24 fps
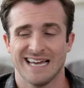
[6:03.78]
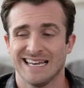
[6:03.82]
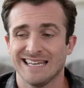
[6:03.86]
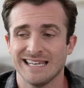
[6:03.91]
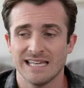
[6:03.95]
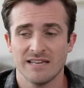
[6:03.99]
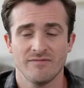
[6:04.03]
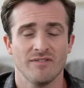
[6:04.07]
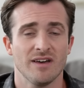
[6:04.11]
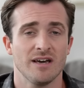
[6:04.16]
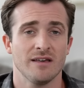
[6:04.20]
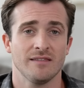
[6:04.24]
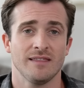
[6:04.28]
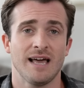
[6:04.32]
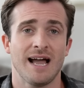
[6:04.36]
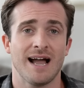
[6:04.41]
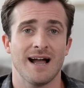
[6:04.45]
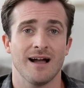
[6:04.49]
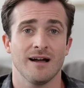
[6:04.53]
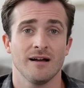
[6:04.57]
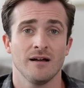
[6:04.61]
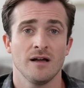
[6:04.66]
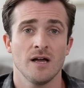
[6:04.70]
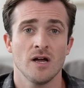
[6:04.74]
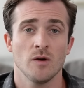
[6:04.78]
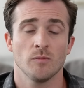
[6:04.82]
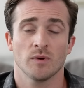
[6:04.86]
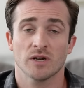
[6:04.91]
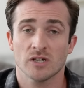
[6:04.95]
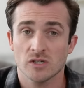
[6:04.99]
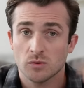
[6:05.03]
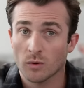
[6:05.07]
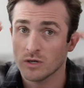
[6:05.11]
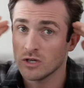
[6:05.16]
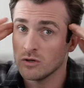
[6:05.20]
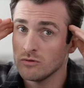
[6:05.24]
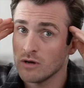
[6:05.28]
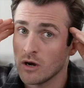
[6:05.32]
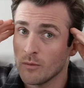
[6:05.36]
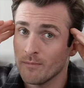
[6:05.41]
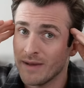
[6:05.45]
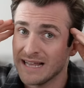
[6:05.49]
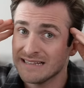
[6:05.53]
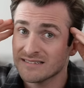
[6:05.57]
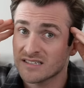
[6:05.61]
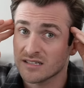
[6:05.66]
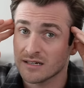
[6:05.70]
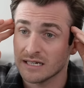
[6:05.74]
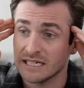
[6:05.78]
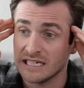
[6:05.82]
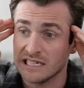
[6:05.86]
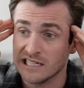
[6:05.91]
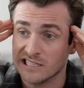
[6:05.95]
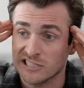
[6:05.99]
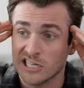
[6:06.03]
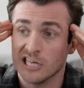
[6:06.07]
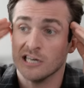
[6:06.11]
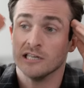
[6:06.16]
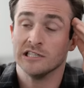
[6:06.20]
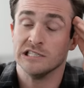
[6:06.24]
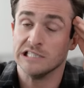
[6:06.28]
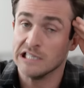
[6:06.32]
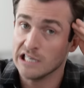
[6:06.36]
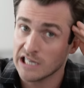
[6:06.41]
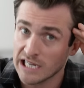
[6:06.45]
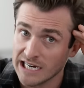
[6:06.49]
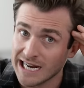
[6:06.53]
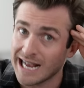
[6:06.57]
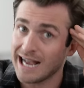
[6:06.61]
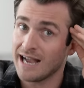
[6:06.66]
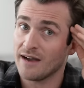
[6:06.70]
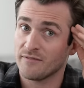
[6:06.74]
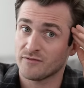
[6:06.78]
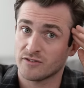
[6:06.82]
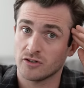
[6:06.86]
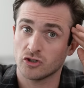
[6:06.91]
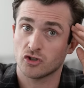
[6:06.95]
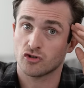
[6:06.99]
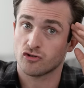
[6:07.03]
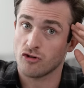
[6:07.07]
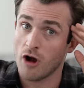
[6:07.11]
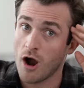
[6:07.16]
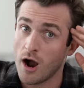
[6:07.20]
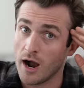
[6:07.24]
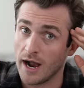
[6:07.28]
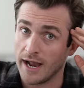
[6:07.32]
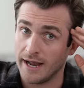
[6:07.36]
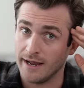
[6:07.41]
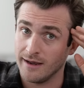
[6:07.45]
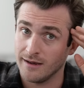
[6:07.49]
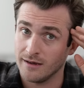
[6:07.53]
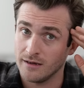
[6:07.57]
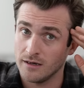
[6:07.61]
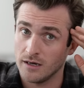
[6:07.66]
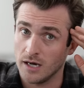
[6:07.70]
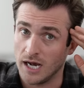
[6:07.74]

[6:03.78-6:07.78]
And leave it at that. Because what you know mentally is you're gonna have to try